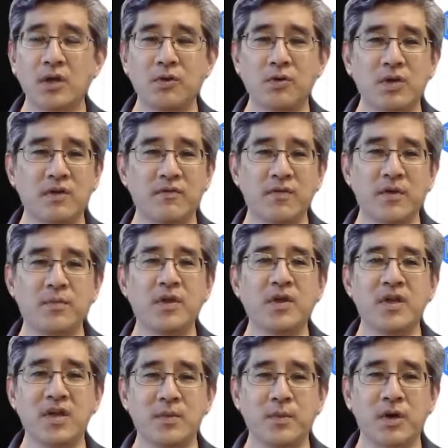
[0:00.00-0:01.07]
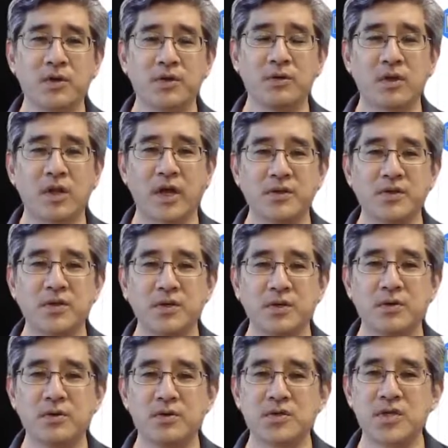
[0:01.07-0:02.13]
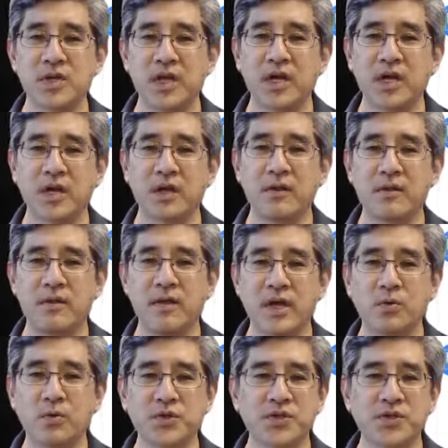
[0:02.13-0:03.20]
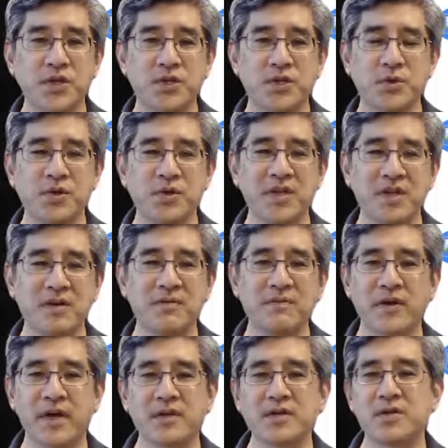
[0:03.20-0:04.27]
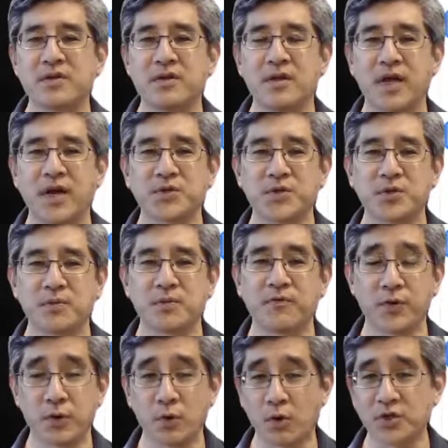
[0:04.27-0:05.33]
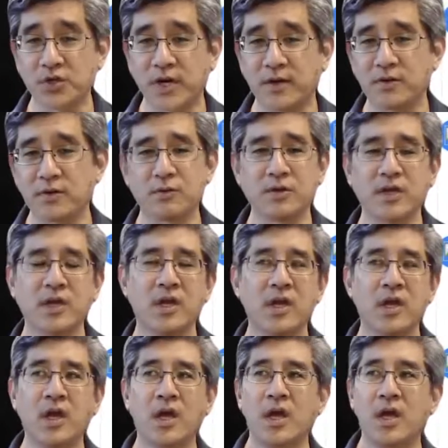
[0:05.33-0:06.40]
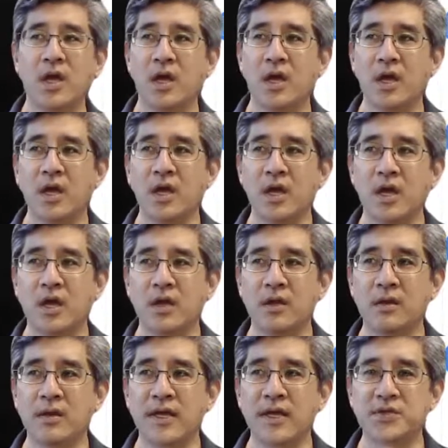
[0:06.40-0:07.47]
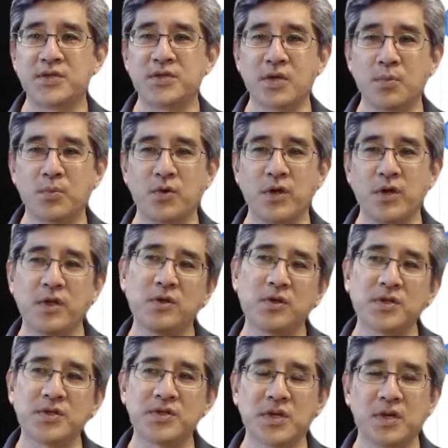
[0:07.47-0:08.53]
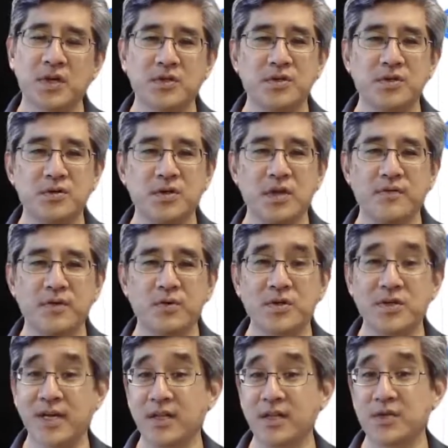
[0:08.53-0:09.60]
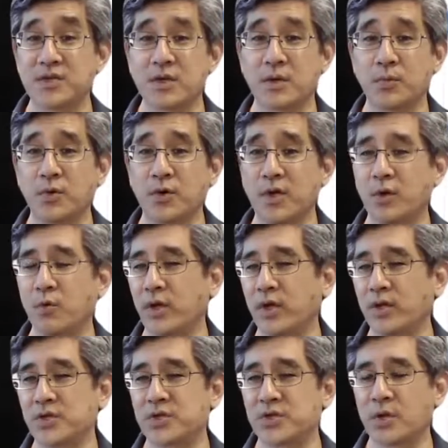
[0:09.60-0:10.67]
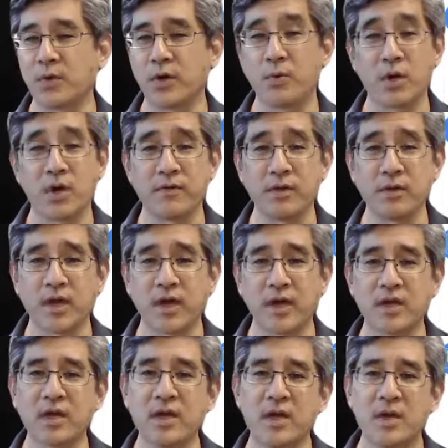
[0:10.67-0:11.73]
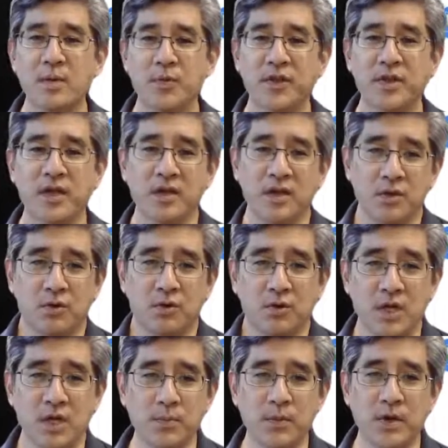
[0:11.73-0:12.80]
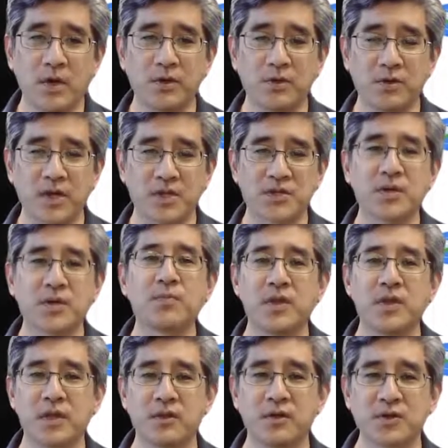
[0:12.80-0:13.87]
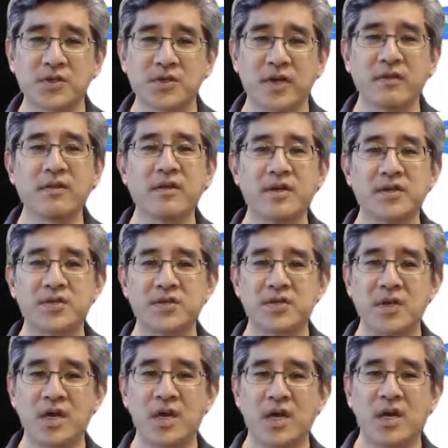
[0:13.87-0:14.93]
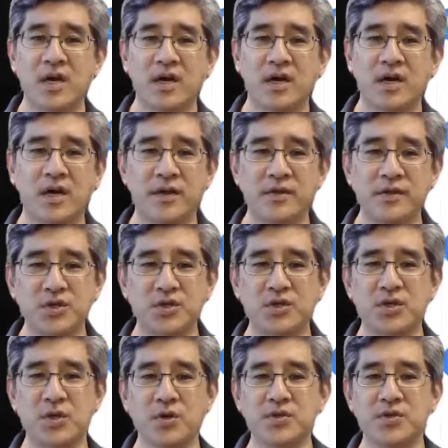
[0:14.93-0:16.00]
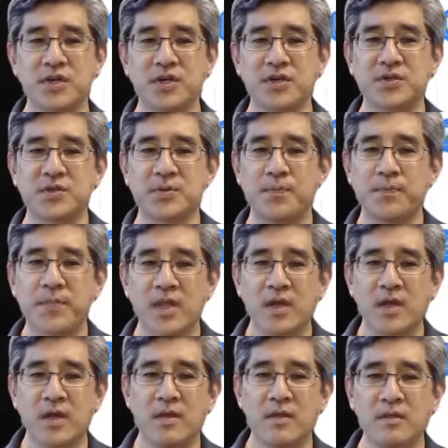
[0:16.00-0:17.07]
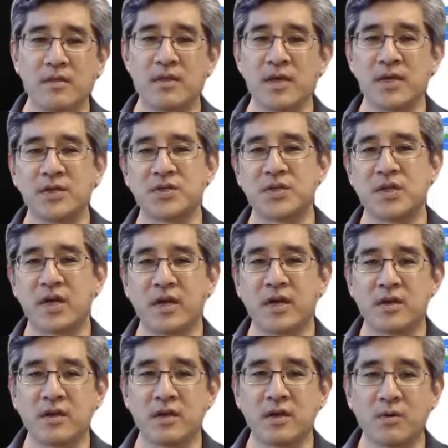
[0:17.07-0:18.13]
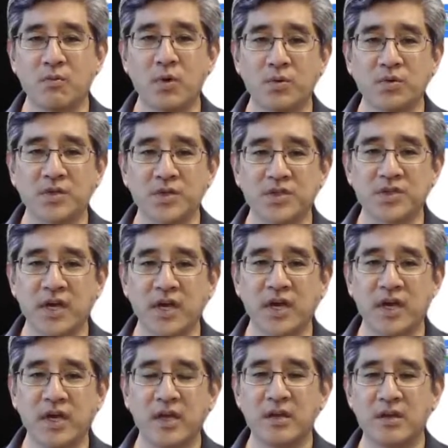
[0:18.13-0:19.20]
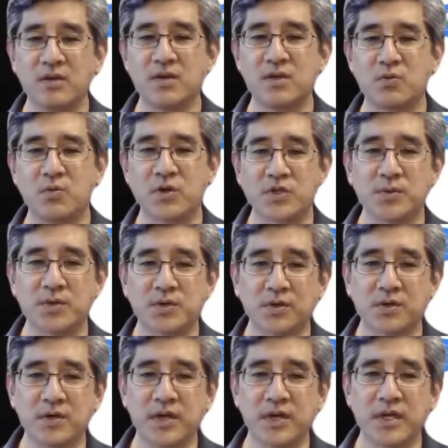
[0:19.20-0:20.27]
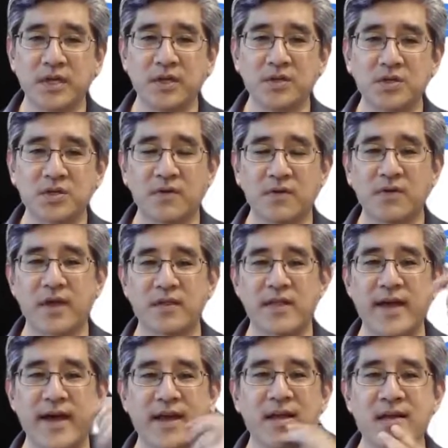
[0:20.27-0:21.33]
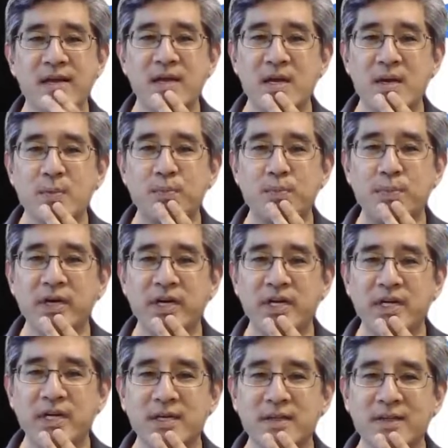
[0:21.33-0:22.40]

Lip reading: you give them the email you'd like to use, and they will send you an invite to the classroom for your child only. And that summary, you can set it to give you a daily summary, a weekly summary, whatever you like. But then in your email, you'll get something that looks like this. And this shows us things like what was assigned, what's been turned in, stuff like that. But